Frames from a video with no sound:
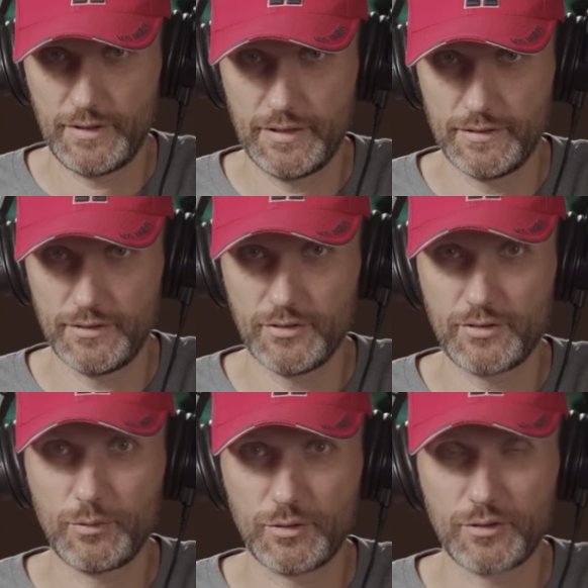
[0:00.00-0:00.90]
yeah, it does
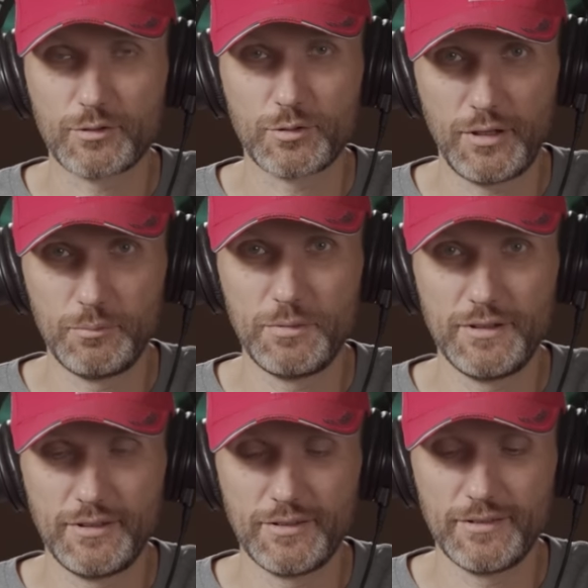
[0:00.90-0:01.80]
sound
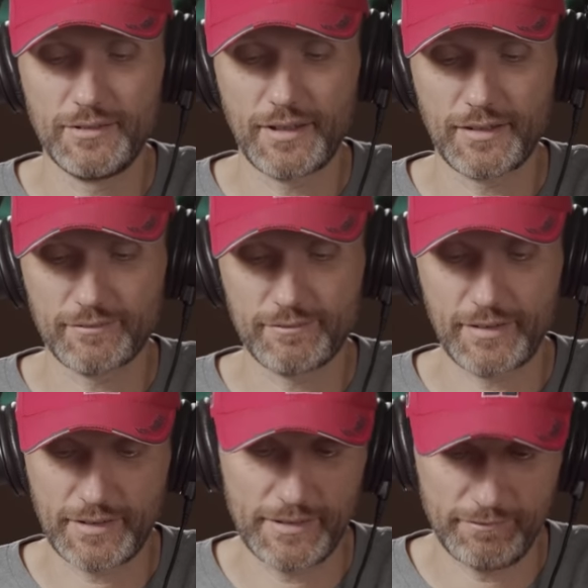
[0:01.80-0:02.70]
incredibly like
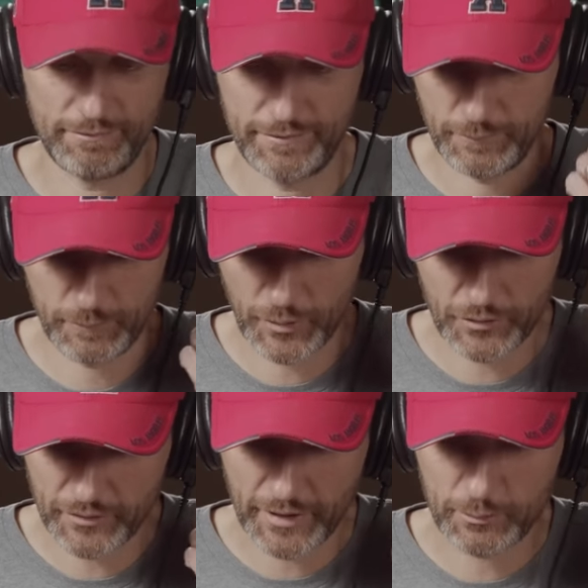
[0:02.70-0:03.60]
like I
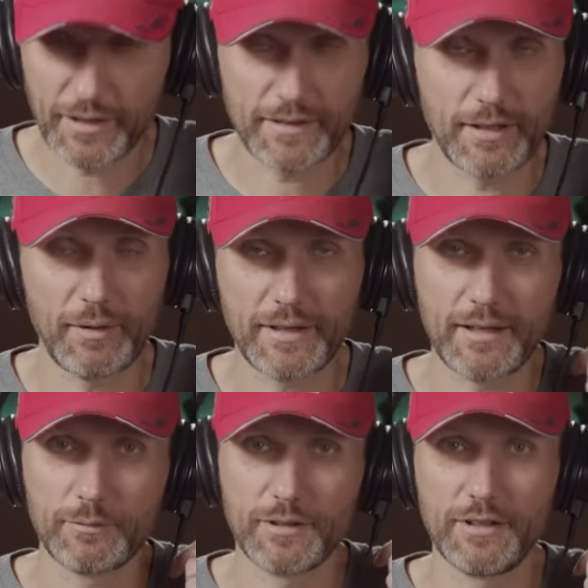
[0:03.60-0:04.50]
like right now I
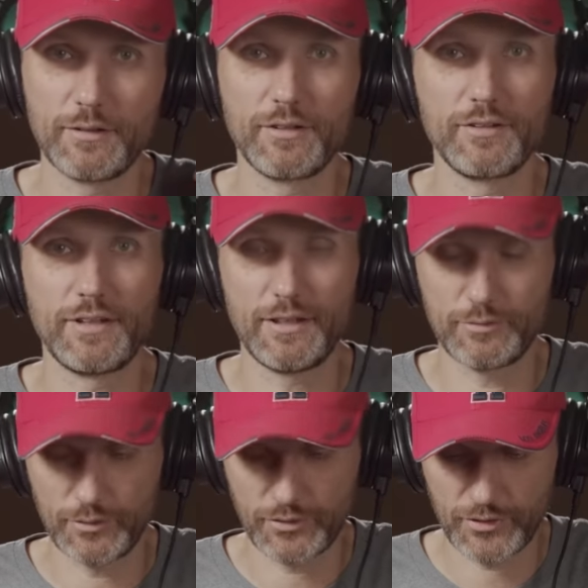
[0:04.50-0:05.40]
can't really hear it on the
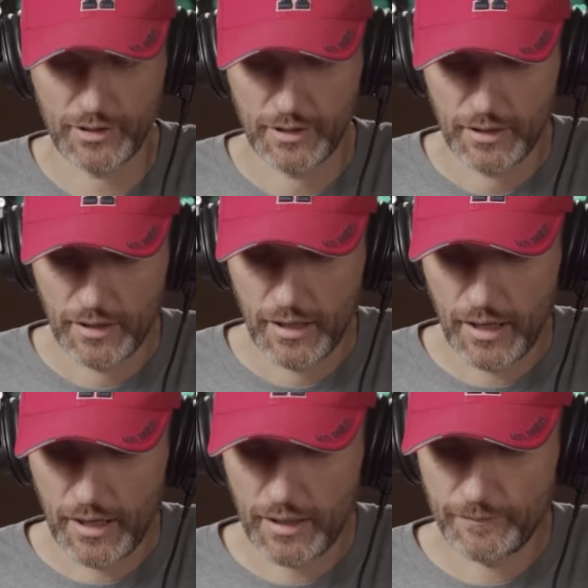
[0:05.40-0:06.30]
headphones.
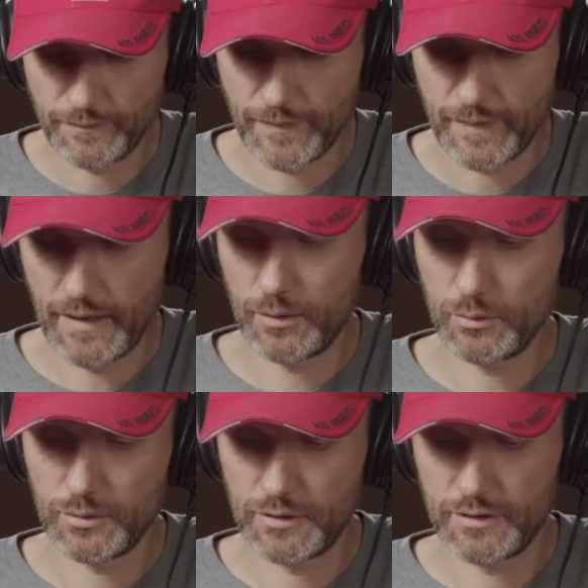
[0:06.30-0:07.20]
Uh,
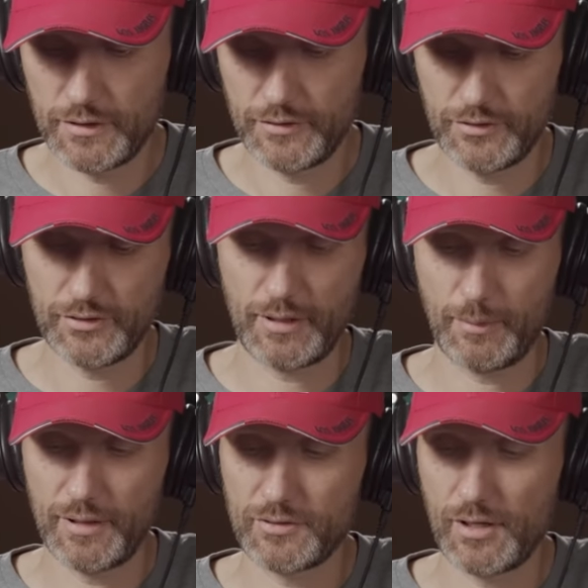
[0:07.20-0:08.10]
now uh, this is how
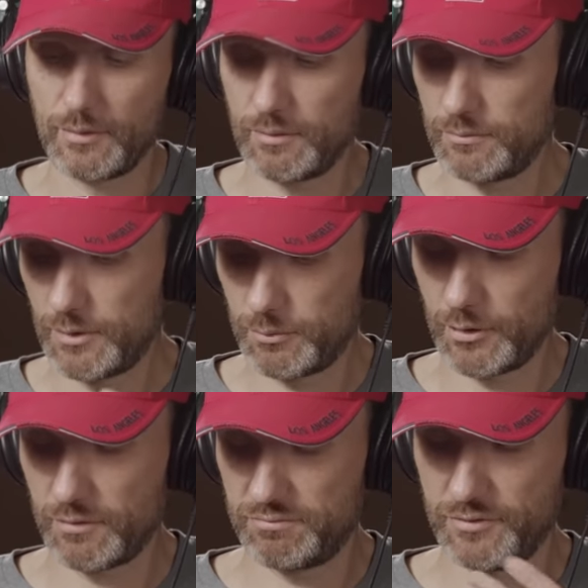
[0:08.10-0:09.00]
I sound. I'm
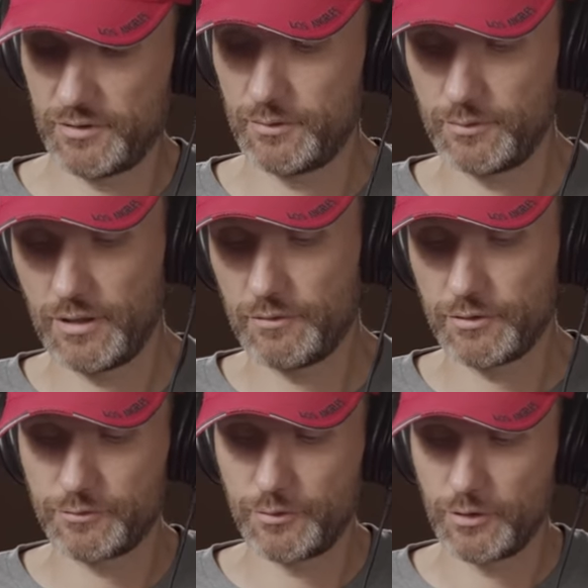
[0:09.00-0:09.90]
about you know half
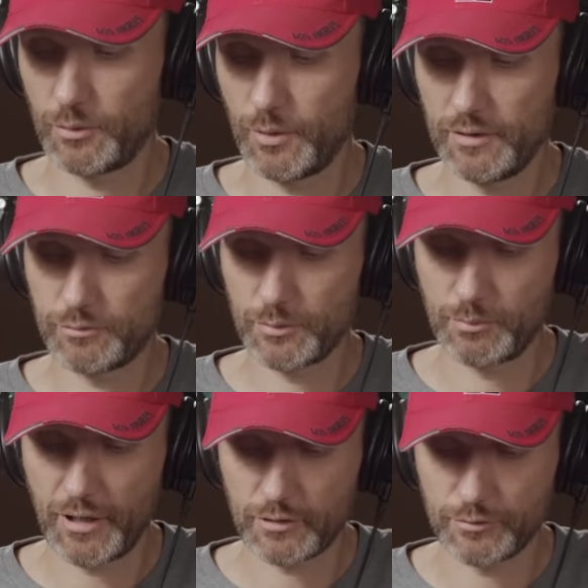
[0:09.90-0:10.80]
a foot away from the
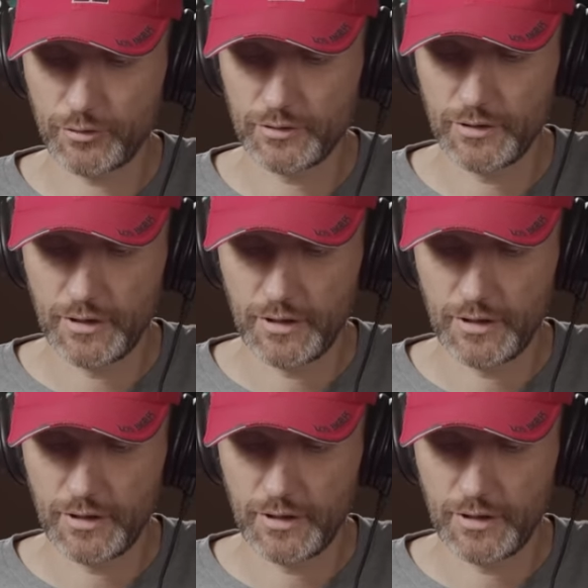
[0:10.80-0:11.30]
microphone,